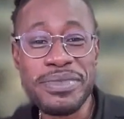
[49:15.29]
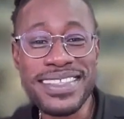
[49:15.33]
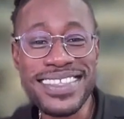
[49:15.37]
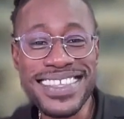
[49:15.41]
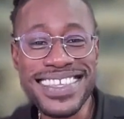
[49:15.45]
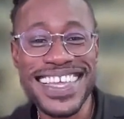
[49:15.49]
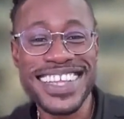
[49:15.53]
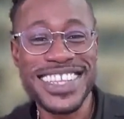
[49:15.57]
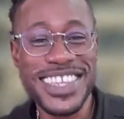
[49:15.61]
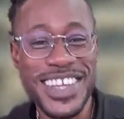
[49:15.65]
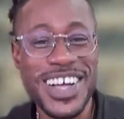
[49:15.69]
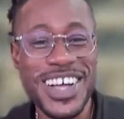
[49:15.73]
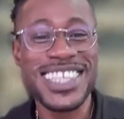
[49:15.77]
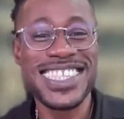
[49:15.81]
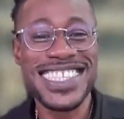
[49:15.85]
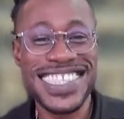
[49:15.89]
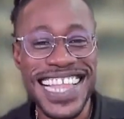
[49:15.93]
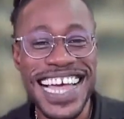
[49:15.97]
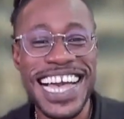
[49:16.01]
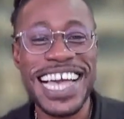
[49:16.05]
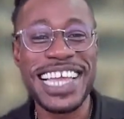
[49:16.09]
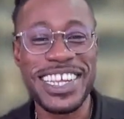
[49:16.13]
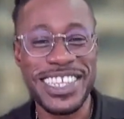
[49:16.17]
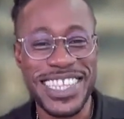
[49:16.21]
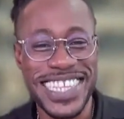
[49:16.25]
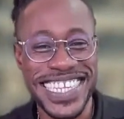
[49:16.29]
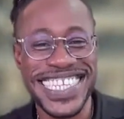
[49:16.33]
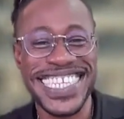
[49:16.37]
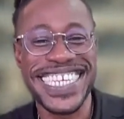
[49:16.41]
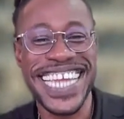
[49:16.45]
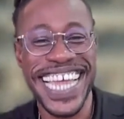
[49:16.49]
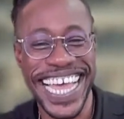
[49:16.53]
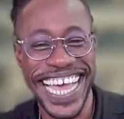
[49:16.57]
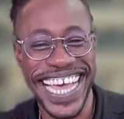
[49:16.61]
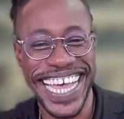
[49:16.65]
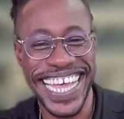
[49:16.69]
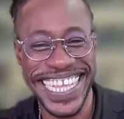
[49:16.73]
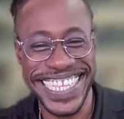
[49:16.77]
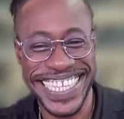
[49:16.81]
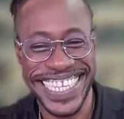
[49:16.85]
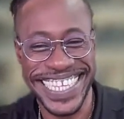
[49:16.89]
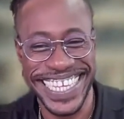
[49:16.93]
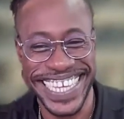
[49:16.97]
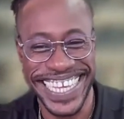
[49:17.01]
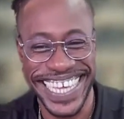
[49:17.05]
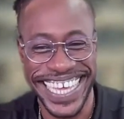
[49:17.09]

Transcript: Can y'all slide up the chat?